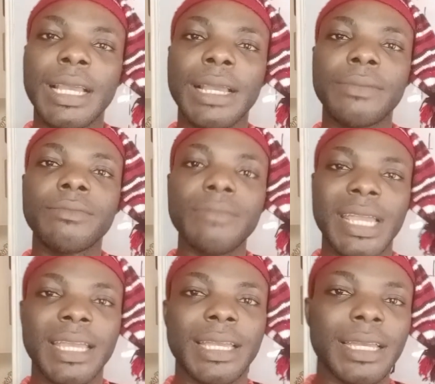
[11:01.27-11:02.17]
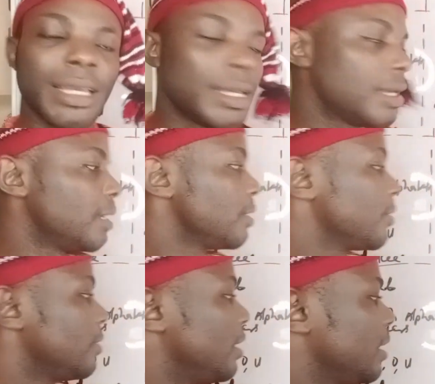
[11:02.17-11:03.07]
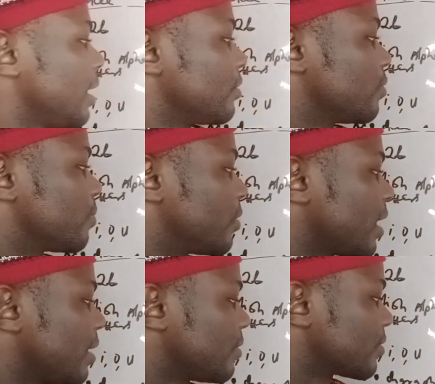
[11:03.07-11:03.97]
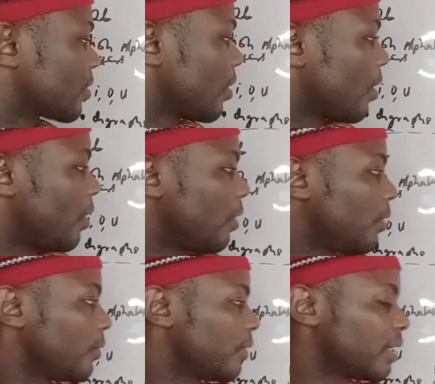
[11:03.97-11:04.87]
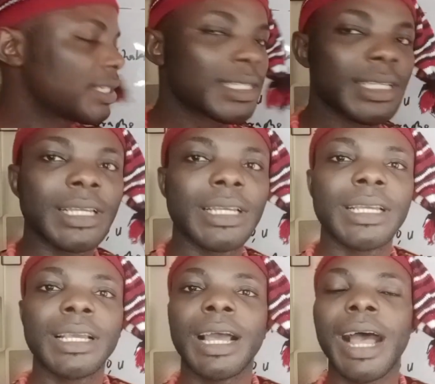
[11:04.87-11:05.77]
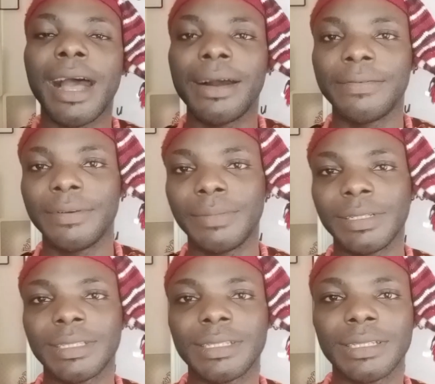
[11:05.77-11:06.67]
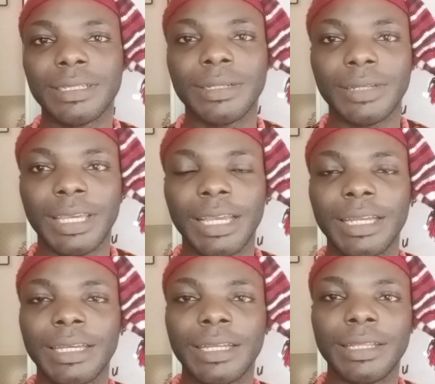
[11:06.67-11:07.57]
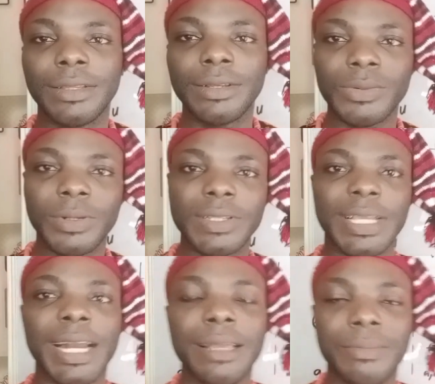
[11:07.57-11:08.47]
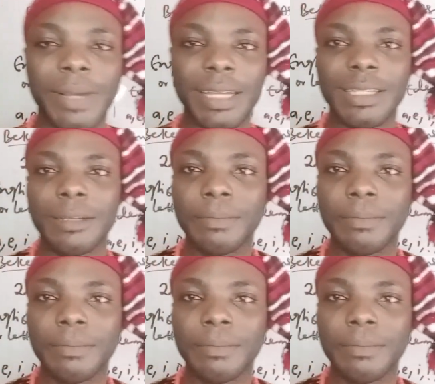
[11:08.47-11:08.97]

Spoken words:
Mgbe, you learn how to pronounce all these alphabets. Okay, those ones that are in pairs.